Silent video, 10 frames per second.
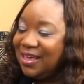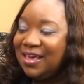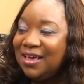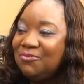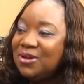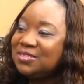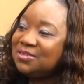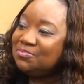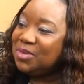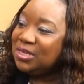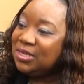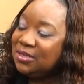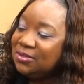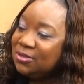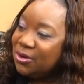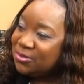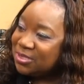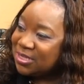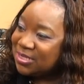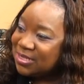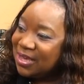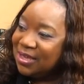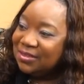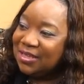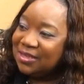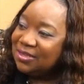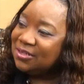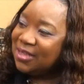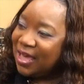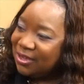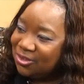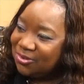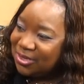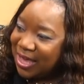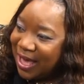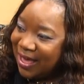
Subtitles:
it wasn't many nurses that looked like you and I.